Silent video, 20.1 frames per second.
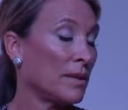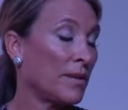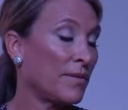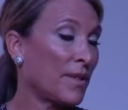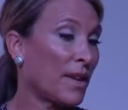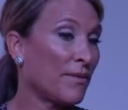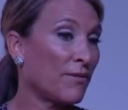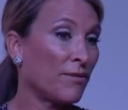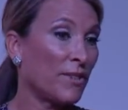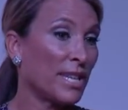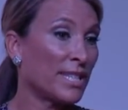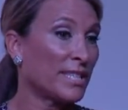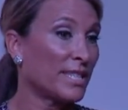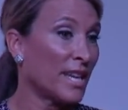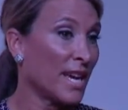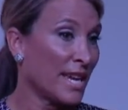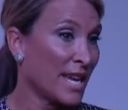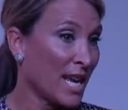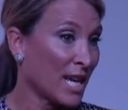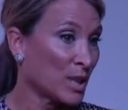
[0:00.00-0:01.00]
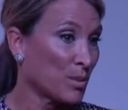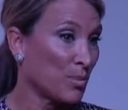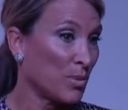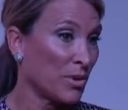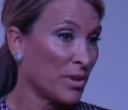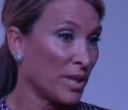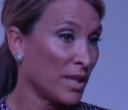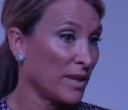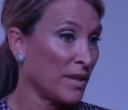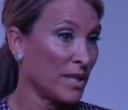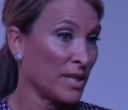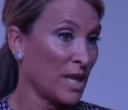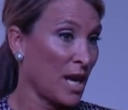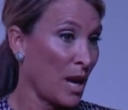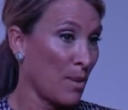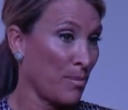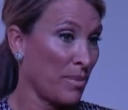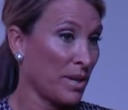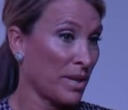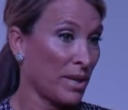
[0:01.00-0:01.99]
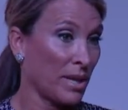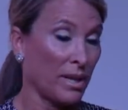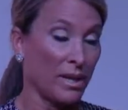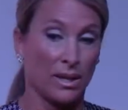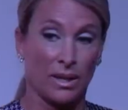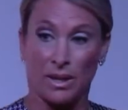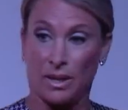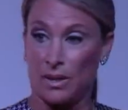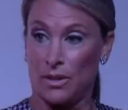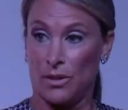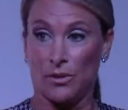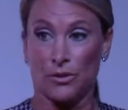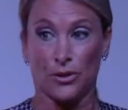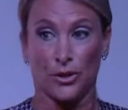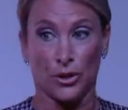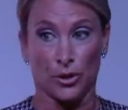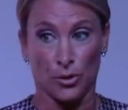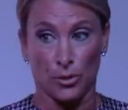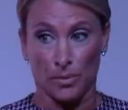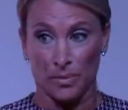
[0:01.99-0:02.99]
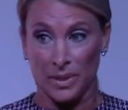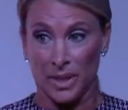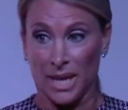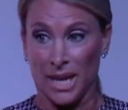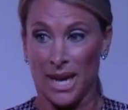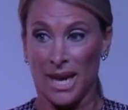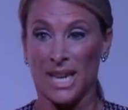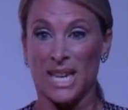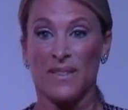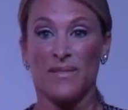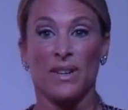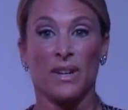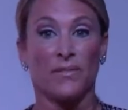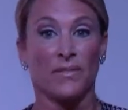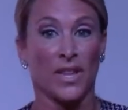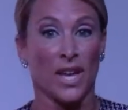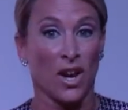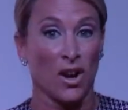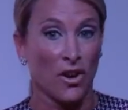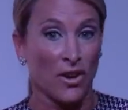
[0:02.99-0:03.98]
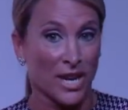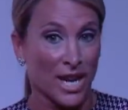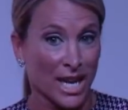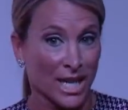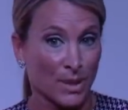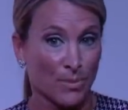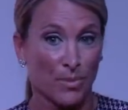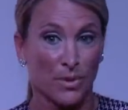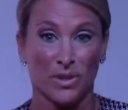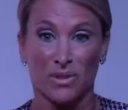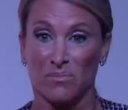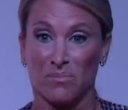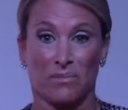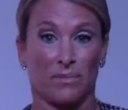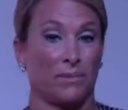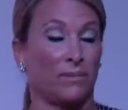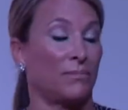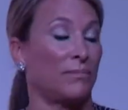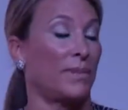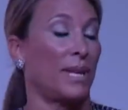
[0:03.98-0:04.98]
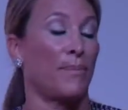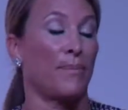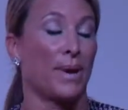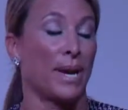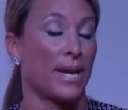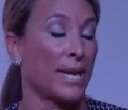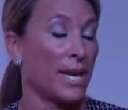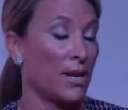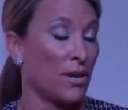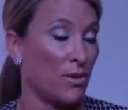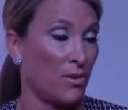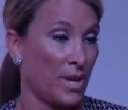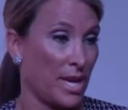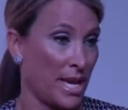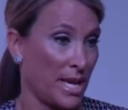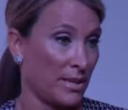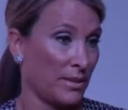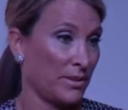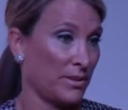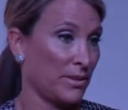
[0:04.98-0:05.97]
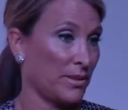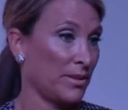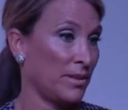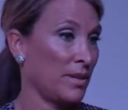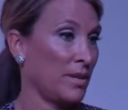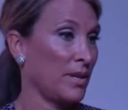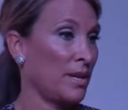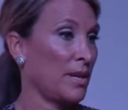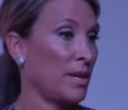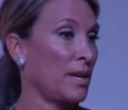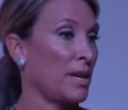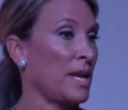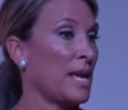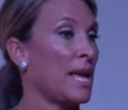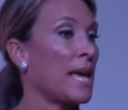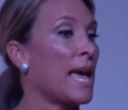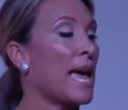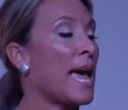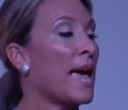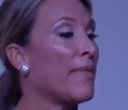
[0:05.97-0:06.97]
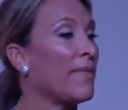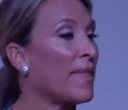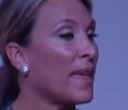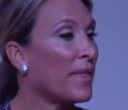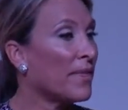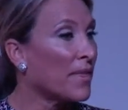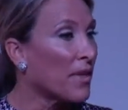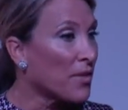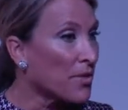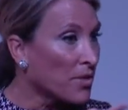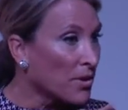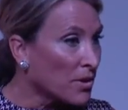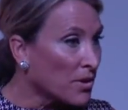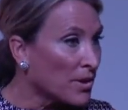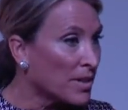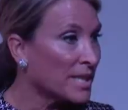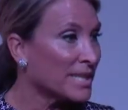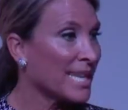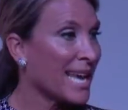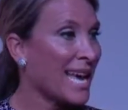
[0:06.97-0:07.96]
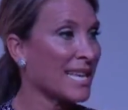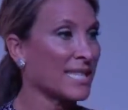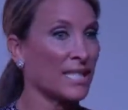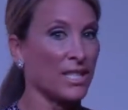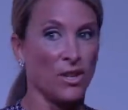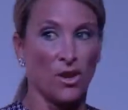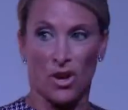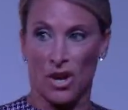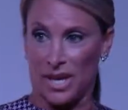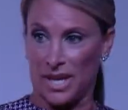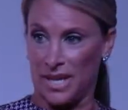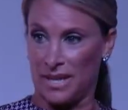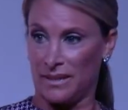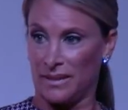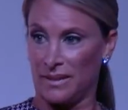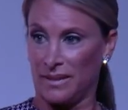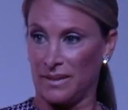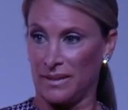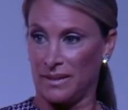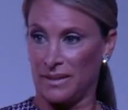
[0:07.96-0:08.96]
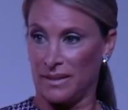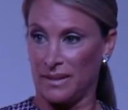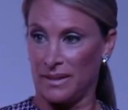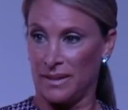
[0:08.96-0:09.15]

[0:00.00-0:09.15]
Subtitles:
If that friend's not an expert in the topic, you're doomed. And even if they are an expert, they might not know the answer. And then the third is ask the audience.